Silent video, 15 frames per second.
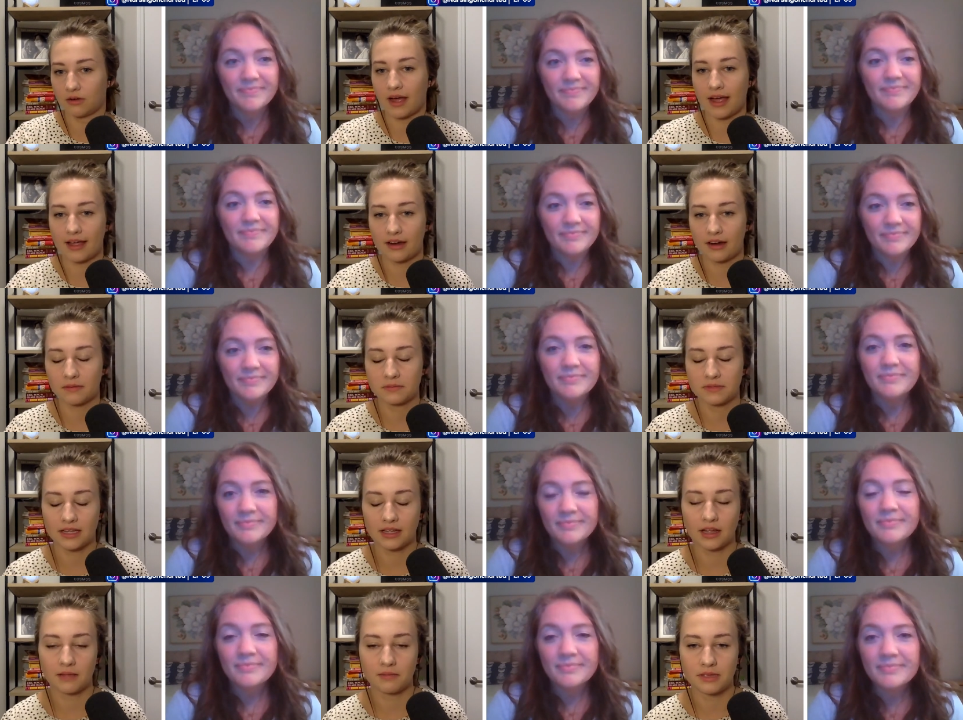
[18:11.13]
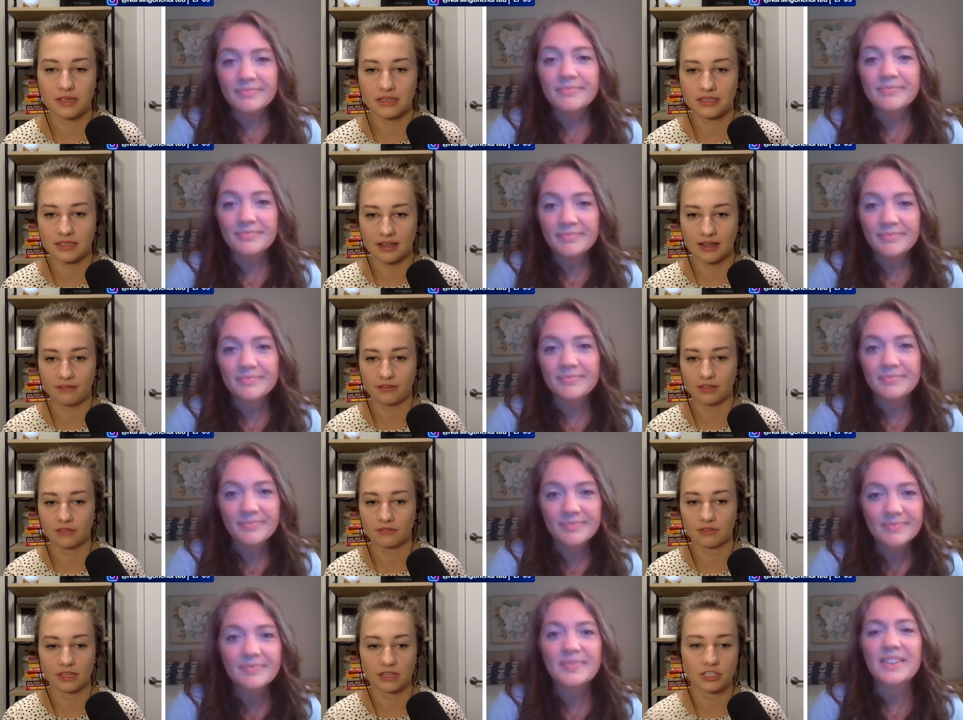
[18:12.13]
Speaker 1: higher ups, LIPs? They have good
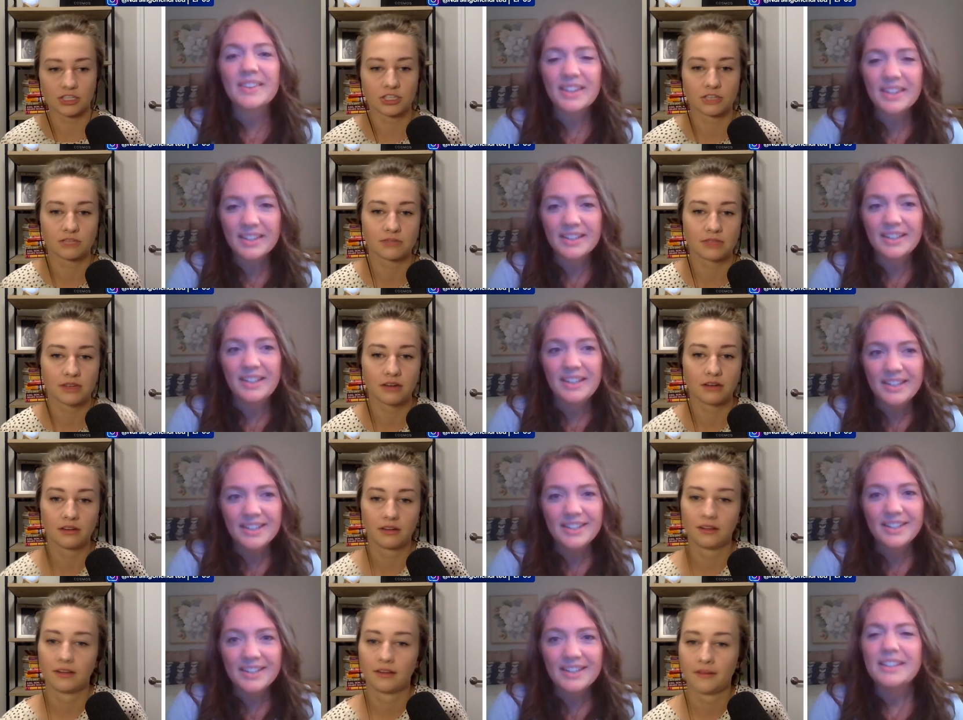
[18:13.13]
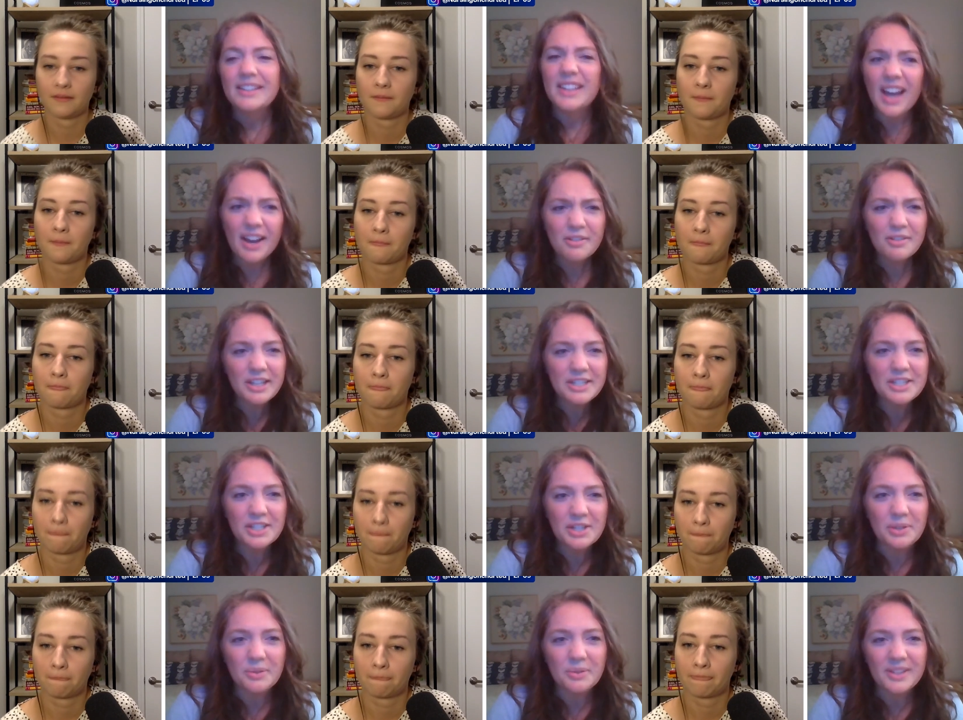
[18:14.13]
relationships there. I really
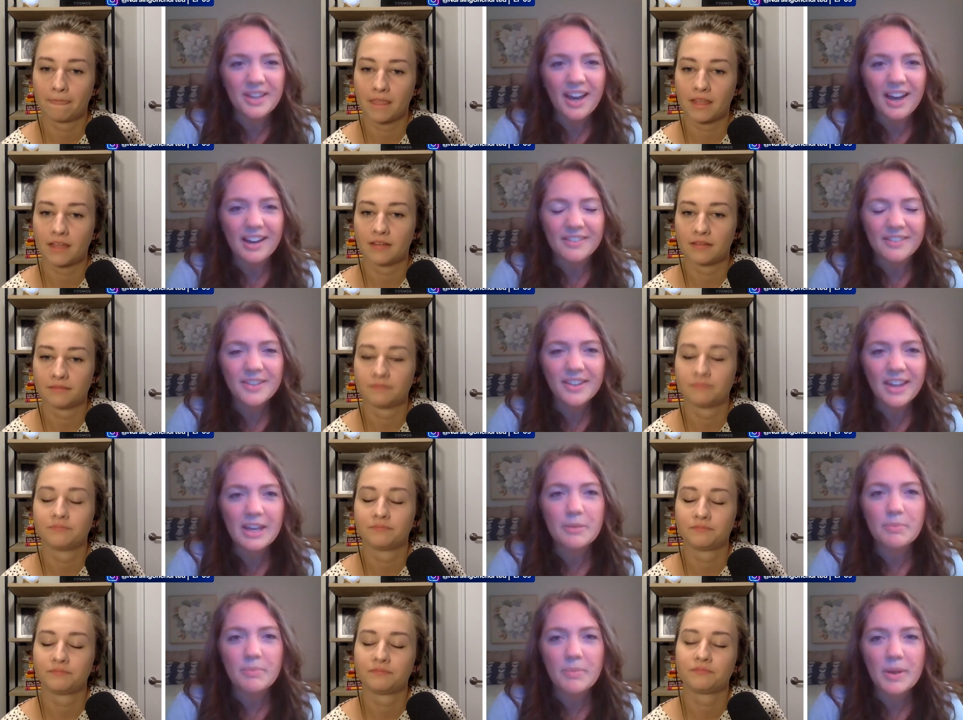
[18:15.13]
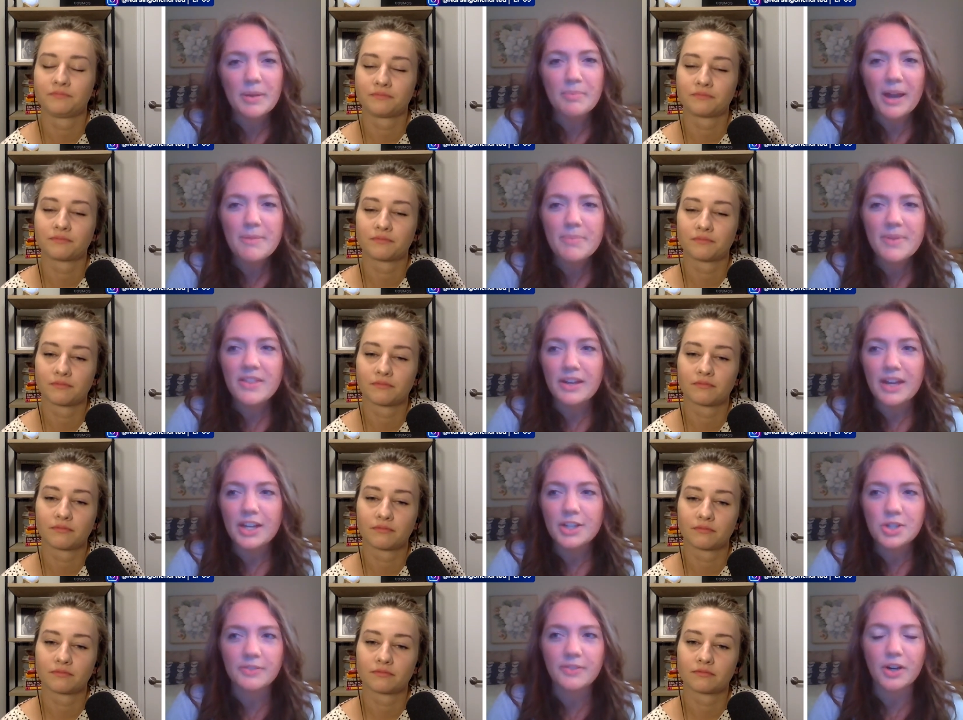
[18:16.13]
do.
Speaker 2: Yeah. I feel like it might be the
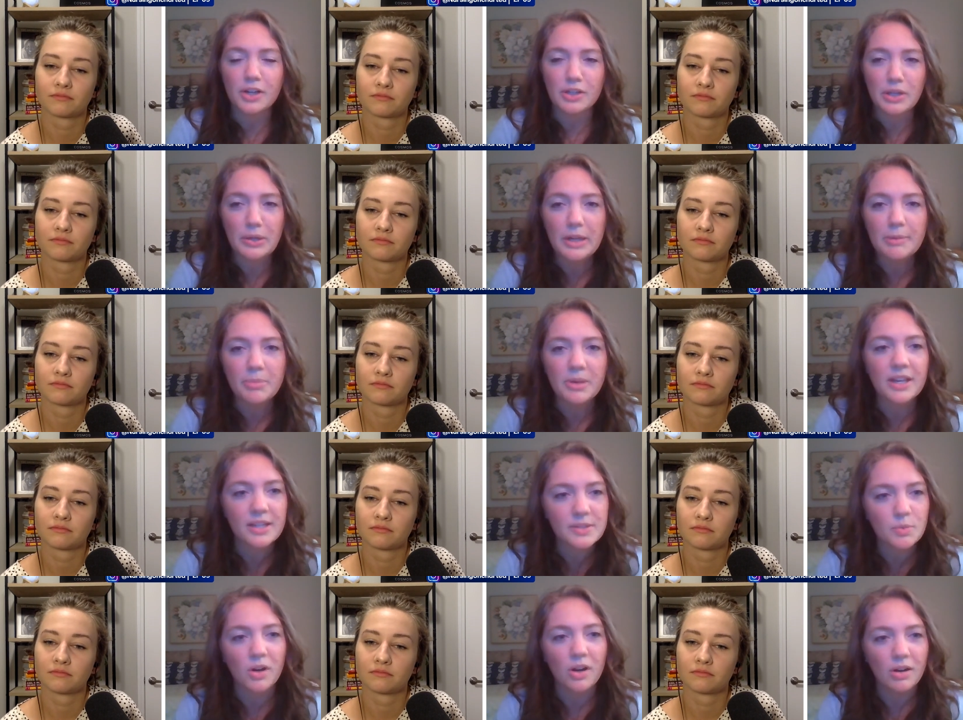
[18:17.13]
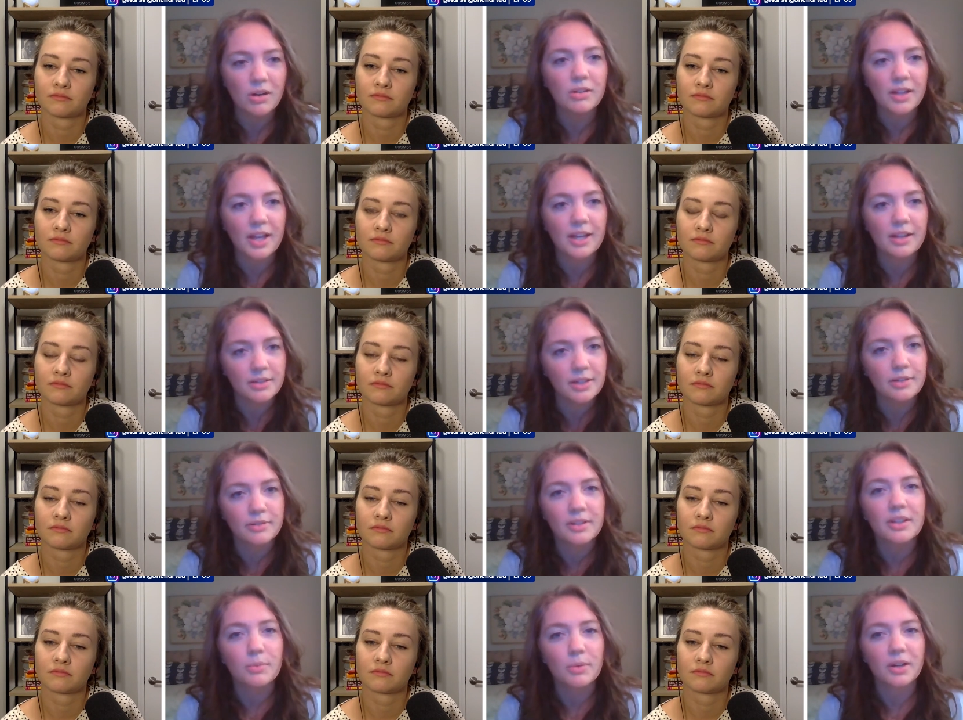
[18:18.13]
nature of our unit because we're all like
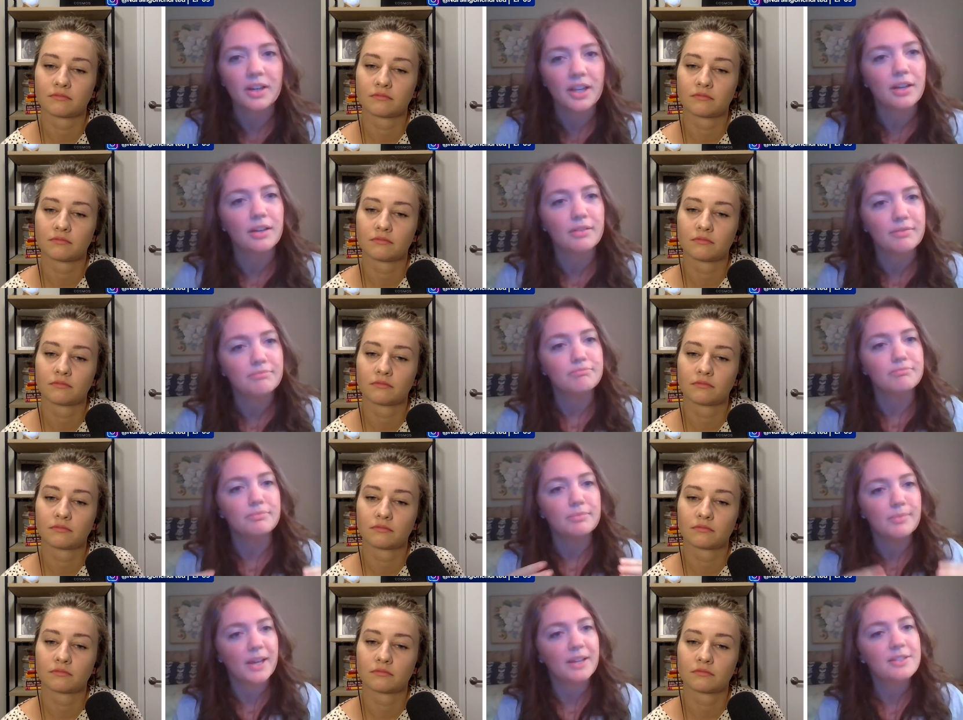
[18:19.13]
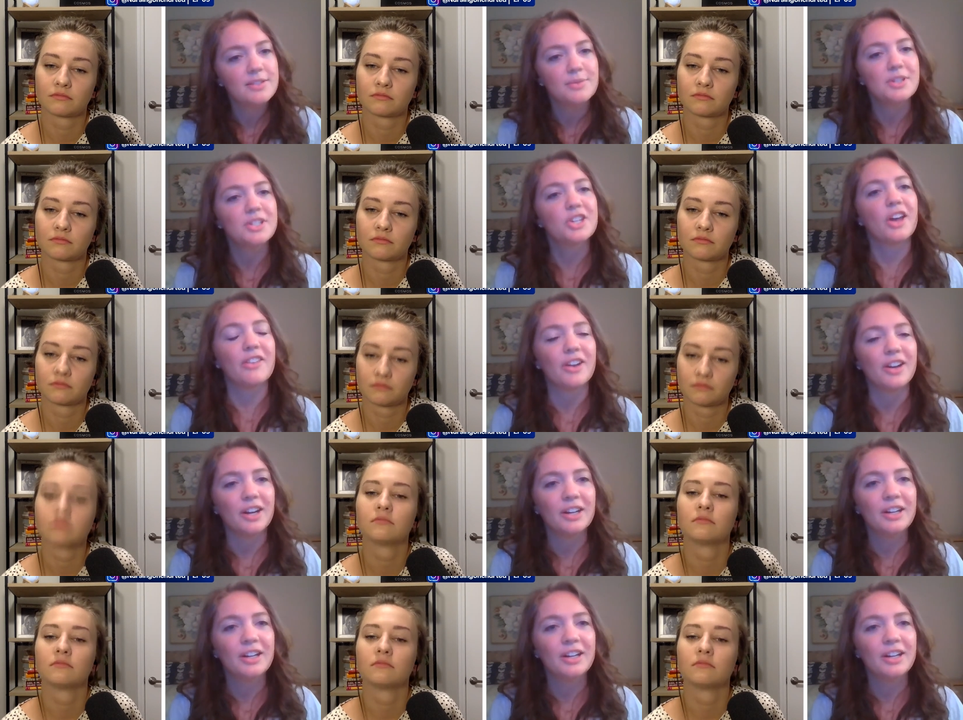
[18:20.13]
literally working next to each other,